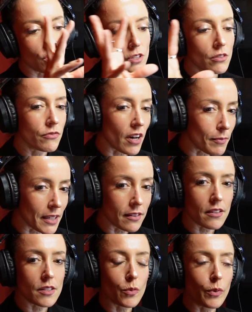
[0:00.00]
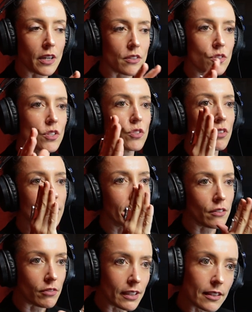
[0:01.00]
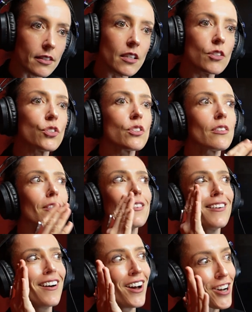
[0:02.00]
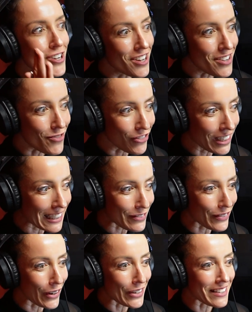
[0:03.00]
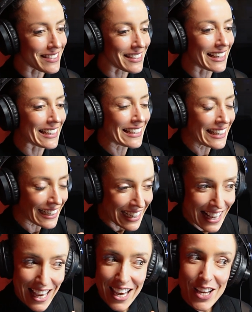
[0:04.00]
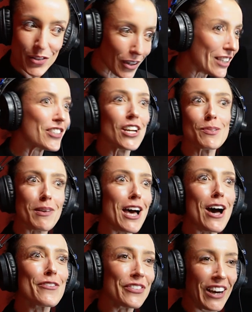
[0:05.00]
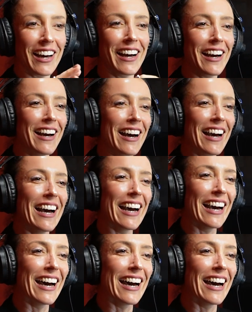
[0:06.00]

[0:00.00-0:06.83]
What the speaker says: to do 5 million things at once, just really getting really intentional, really focusing. It's really changed my life.